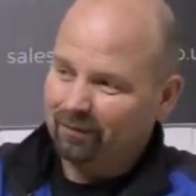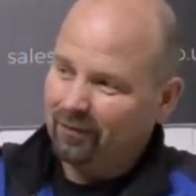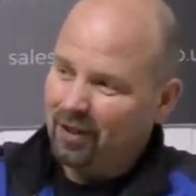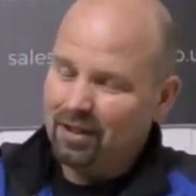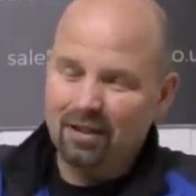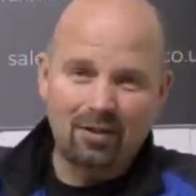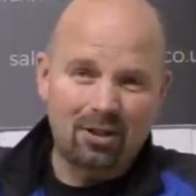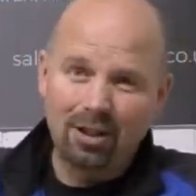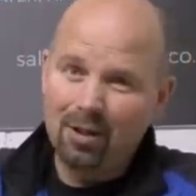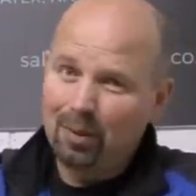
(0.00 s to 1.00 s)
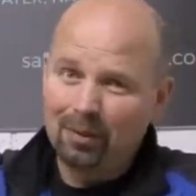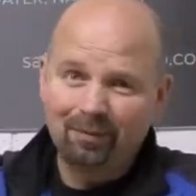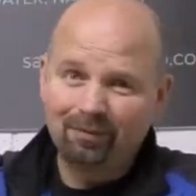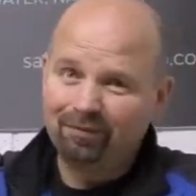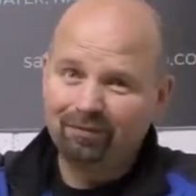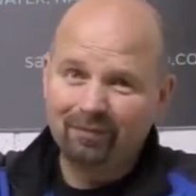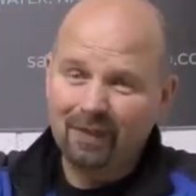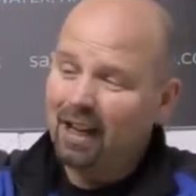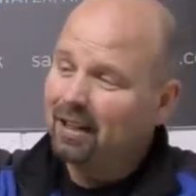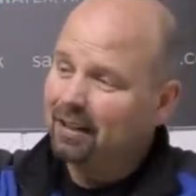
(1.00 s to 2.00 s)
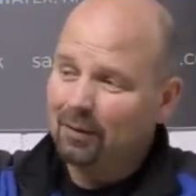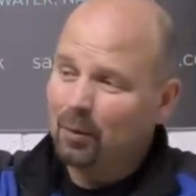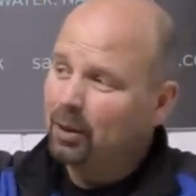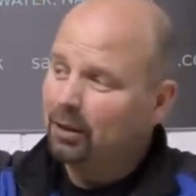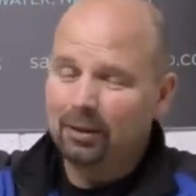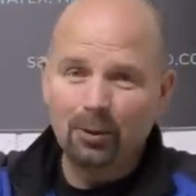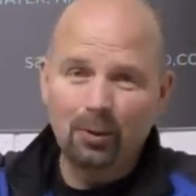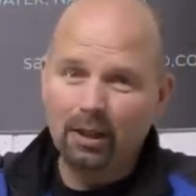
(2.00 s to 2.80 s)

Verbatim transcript: this is cheap and it will do